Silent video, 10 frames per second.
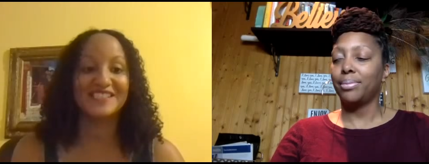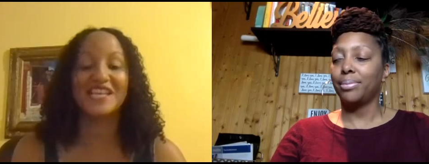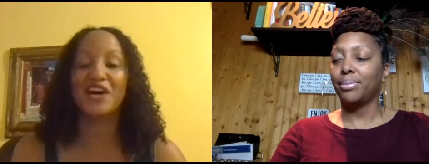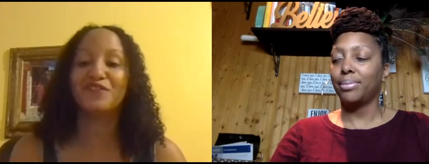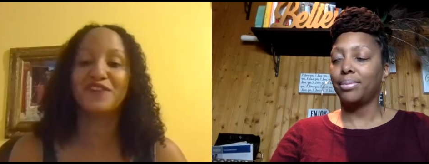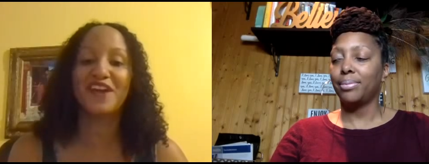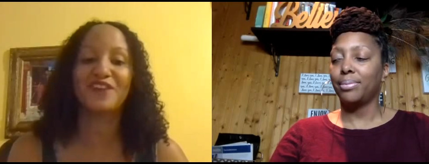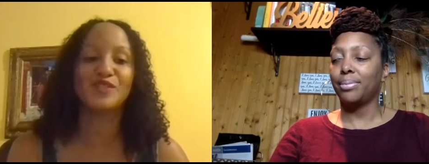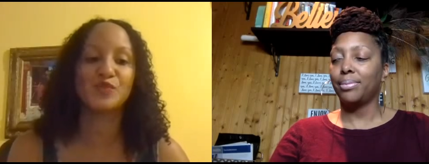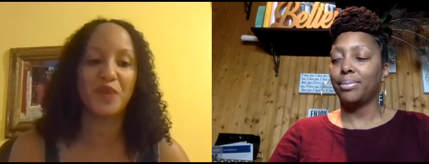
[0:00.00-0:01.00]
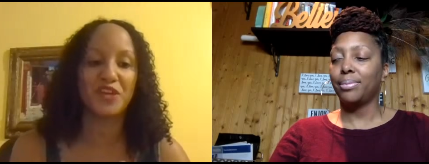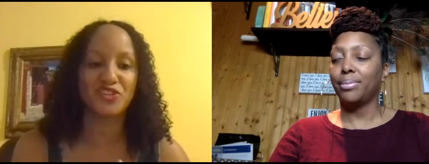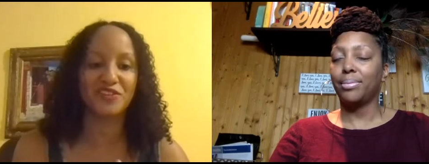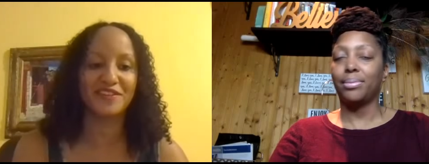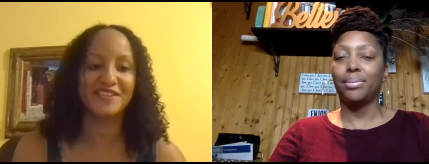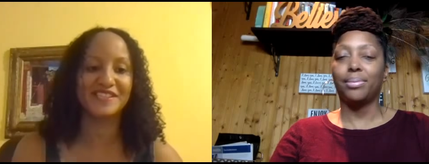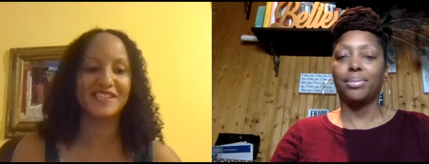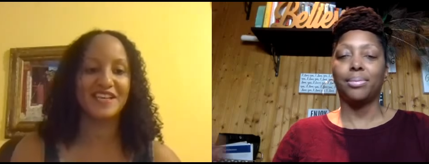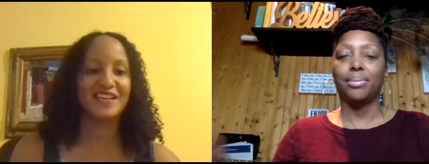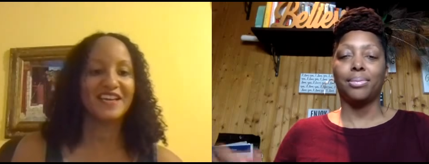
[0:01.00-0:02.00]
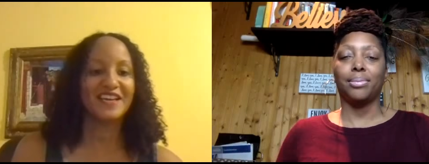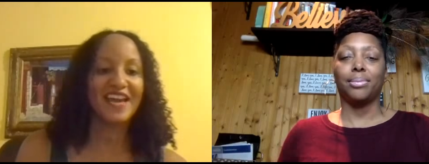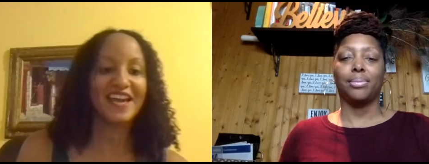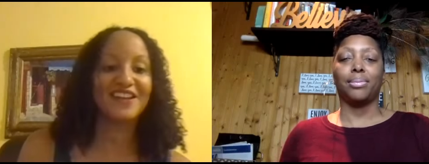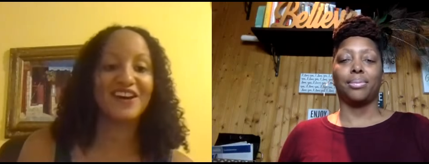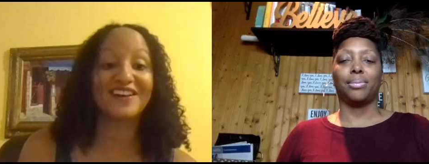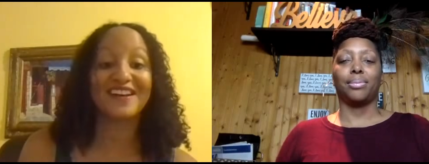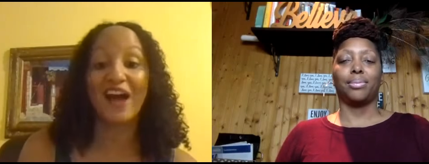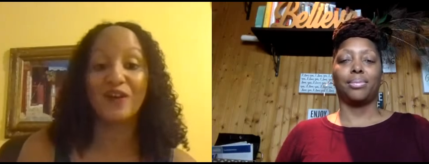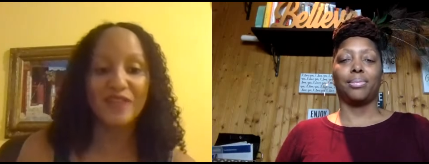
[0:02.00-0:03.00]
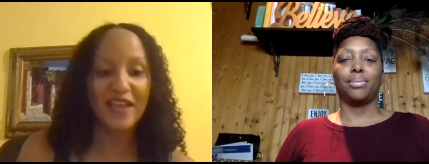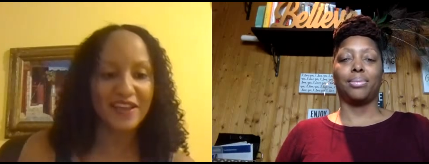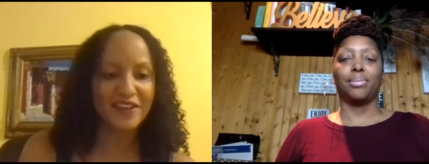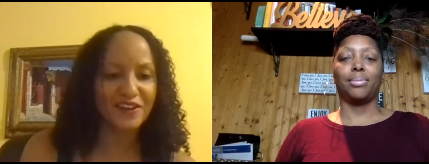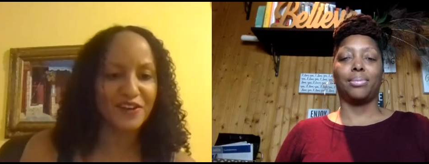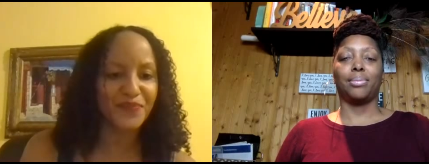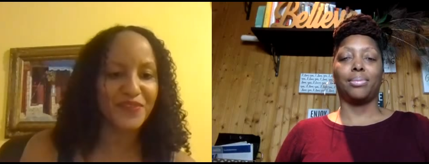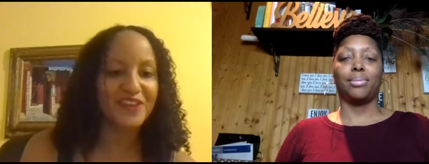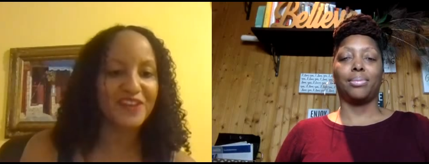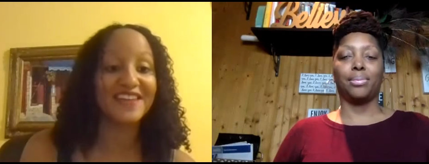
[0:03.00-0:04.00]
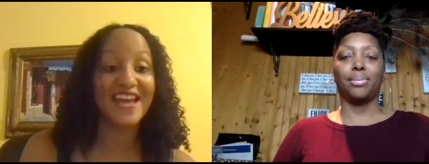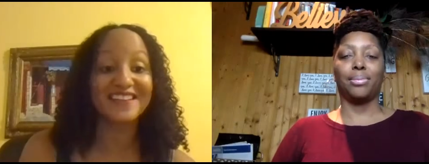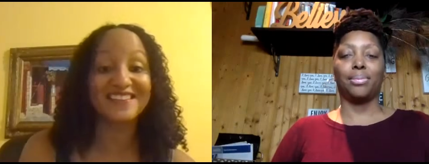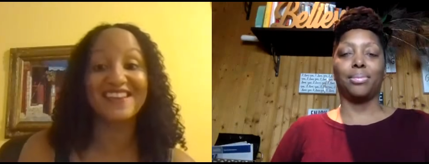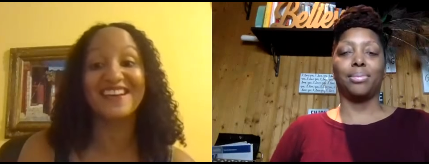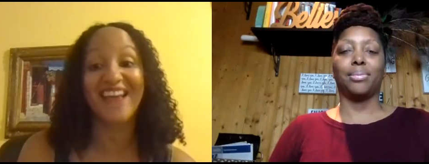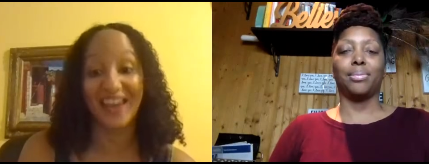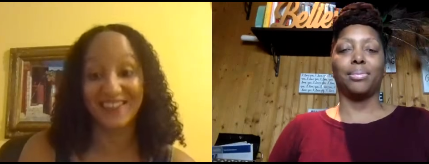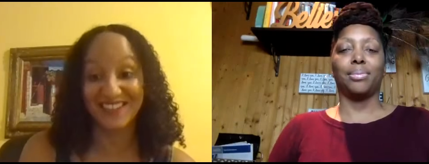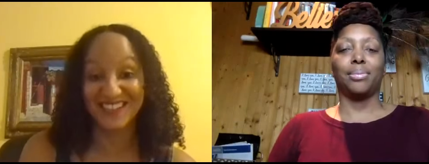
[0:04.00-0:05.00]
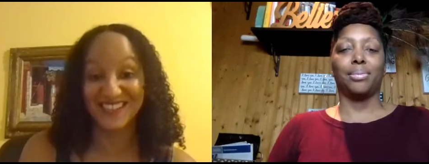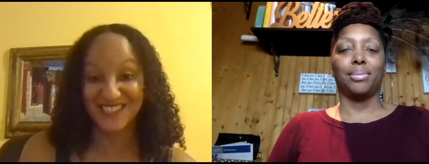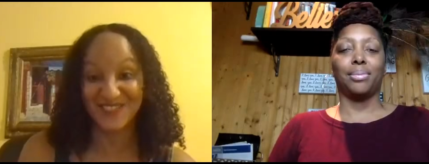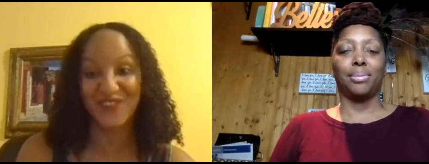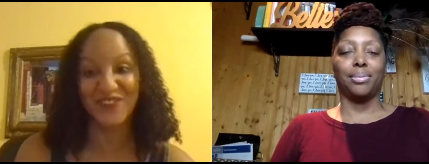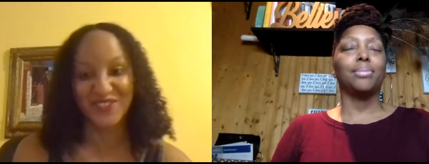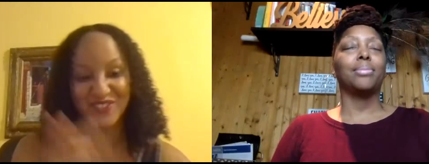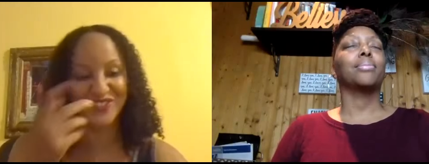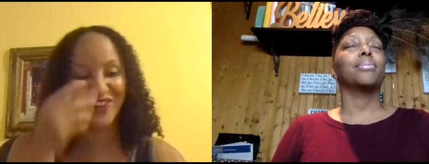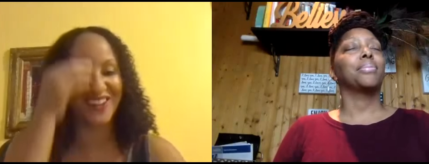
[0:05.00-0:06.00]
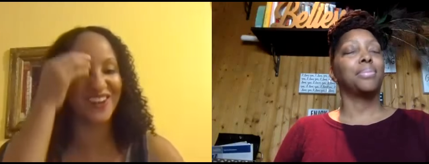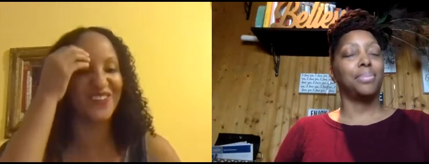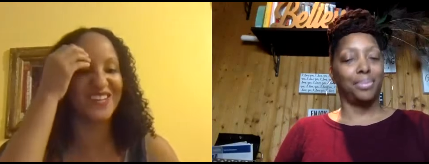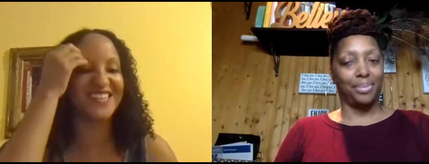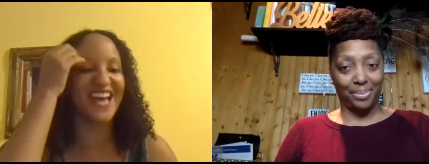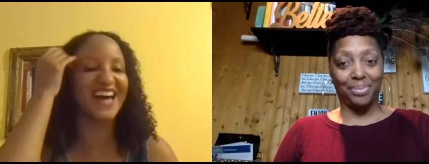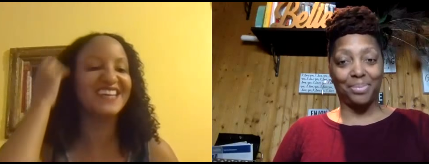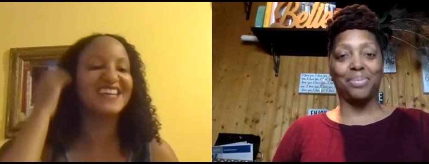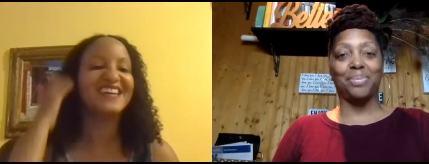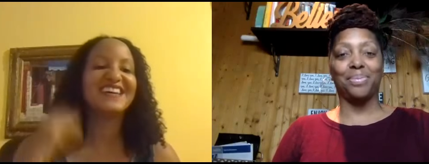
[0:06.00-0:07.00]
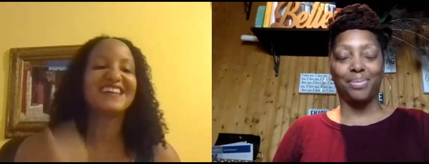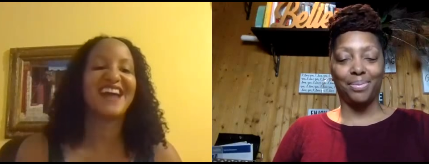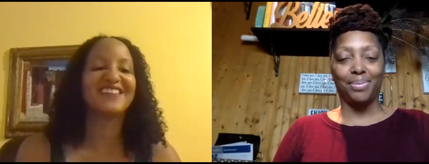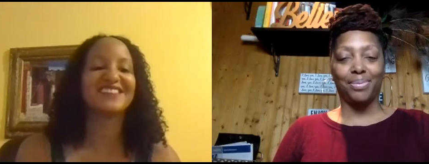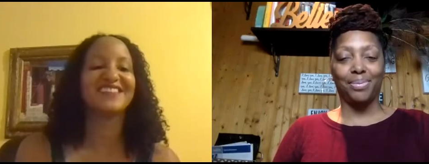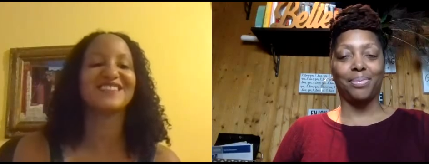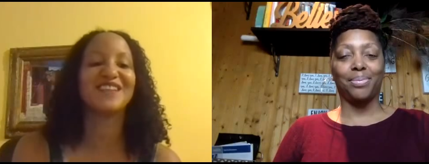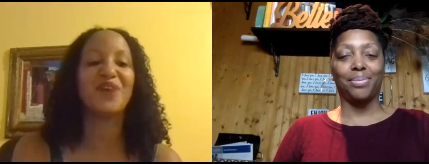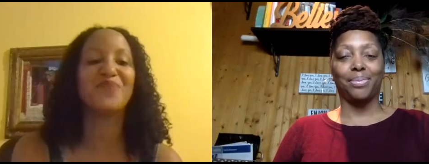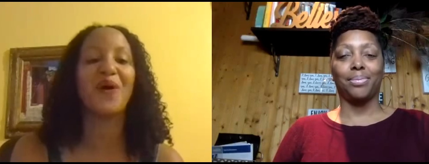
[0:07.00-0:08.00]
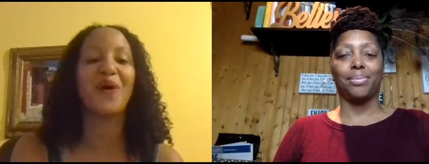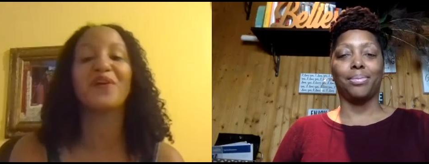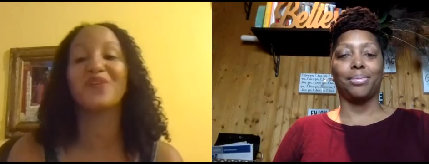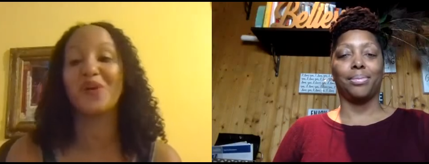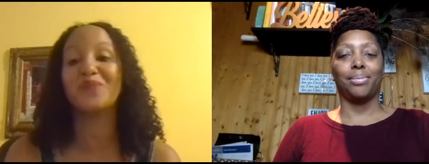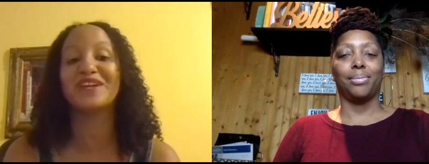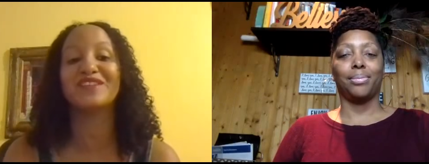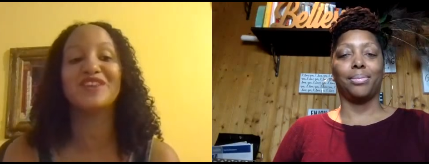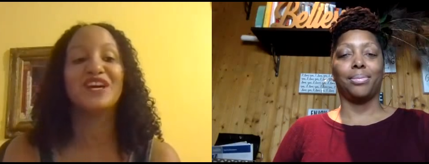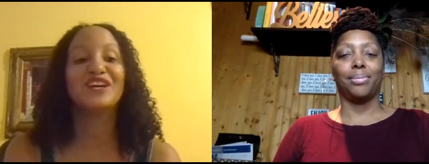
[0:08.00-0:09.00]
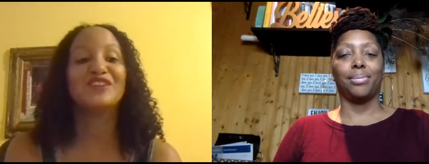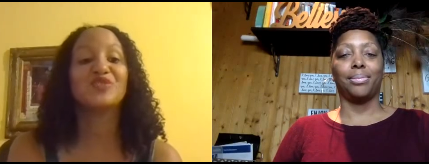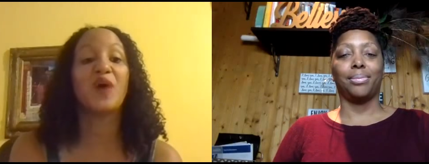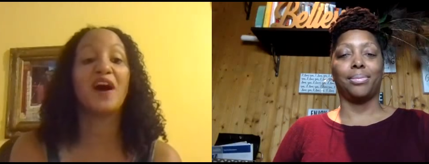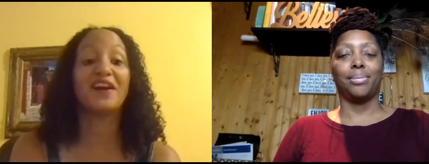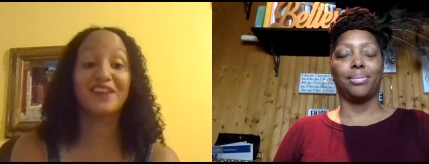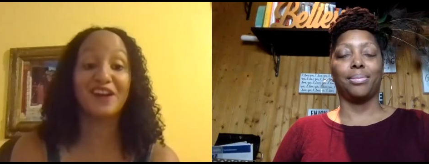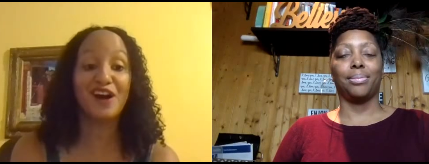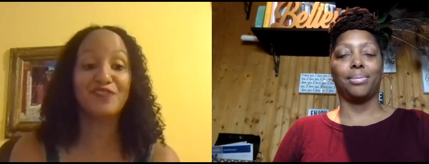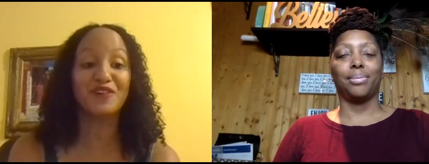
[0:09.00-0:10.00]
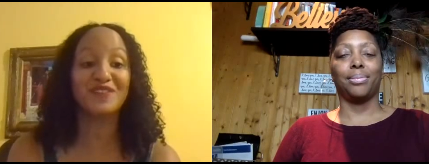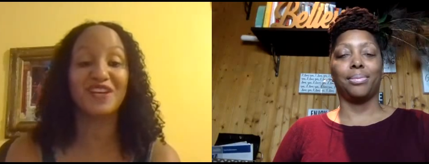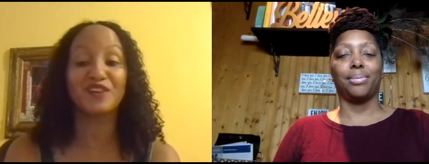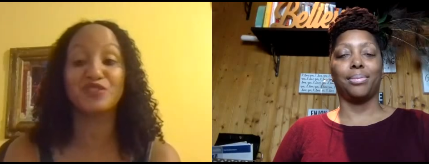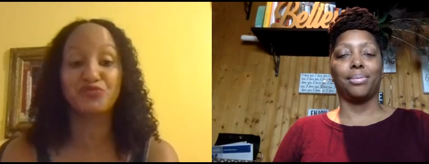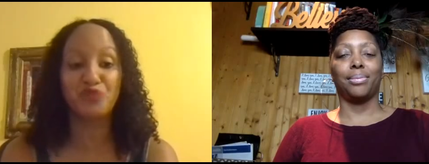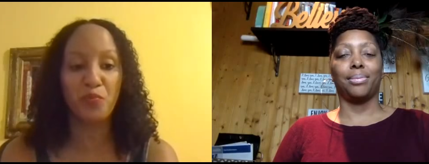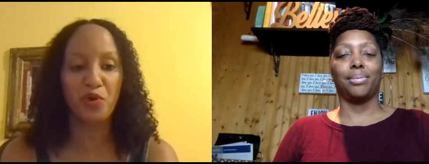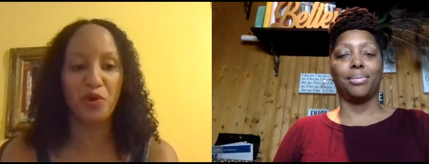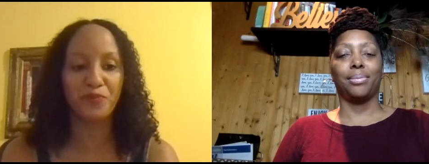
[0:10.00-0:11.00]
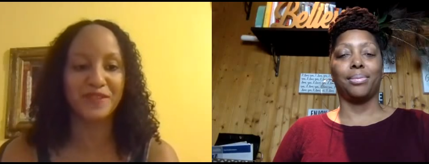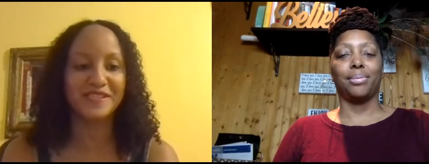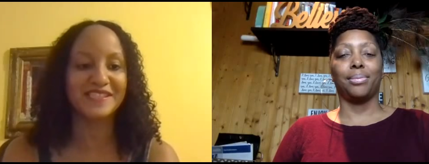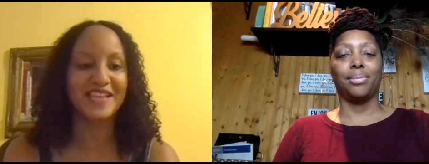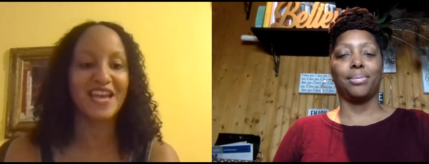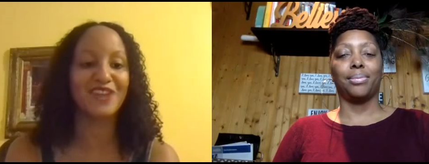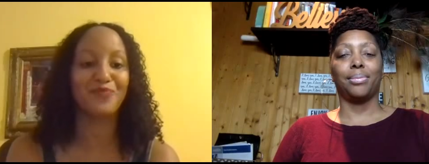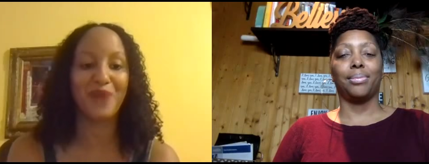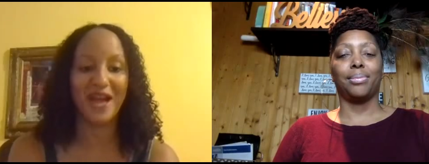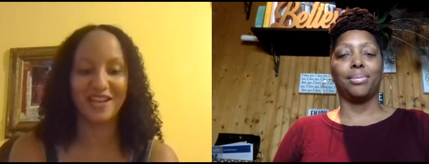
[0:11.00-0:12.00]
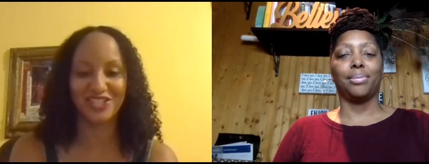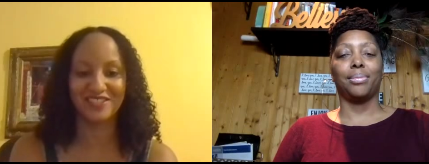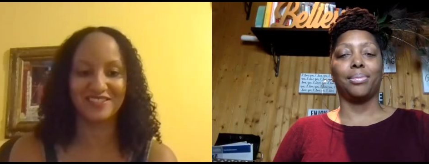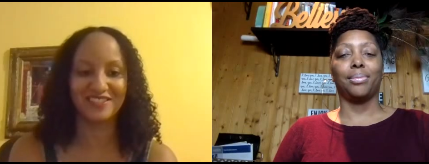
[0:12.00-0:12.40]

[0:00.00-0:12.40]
Speaker 1: self-care specialist, and and a connecting catalyst. We were just talking about that catalyst, empowering women to uncover their true purpose and passion,